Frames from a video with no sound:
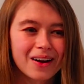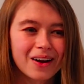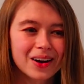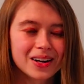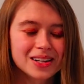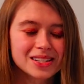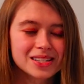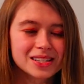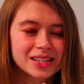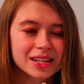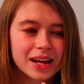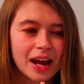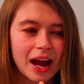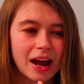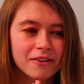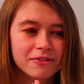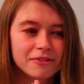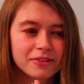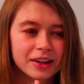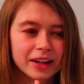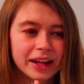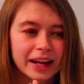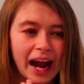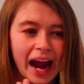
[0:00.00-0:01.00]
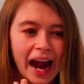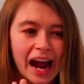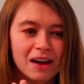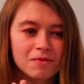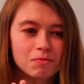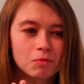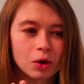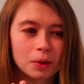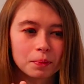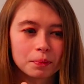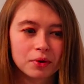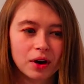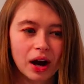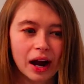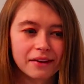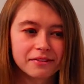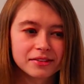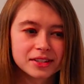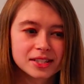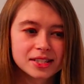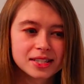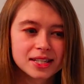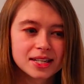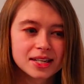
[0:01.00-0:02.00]
honestly feel like I have more
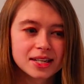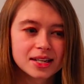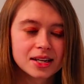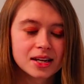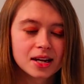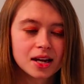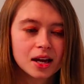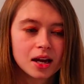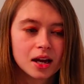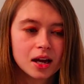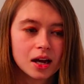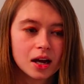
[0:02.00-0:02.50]
privacy.